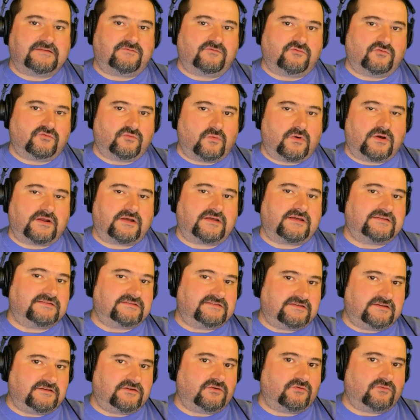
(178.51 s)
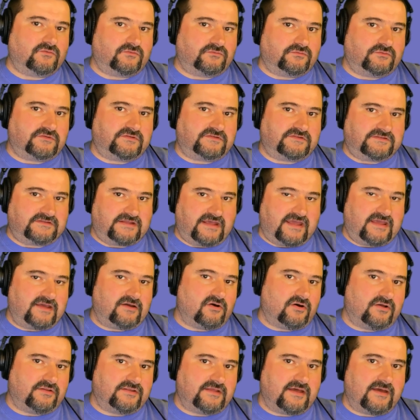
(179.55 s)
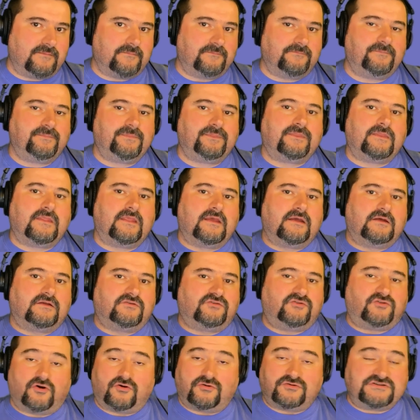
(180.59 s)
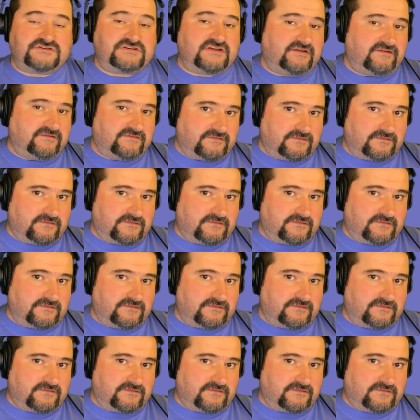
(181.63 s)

if you want to continue staying on them, don't change